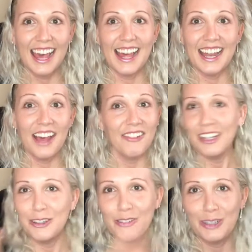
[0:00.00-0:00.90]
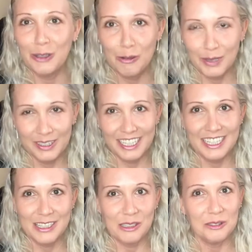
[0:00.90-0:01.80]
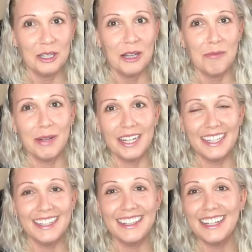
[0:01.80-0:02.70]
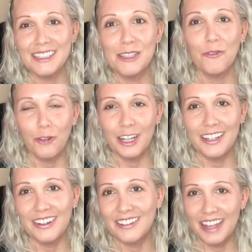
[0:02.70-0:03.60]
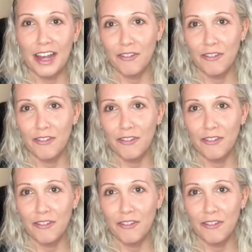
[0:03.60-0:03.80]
and I have another video about that too. But that's fun to have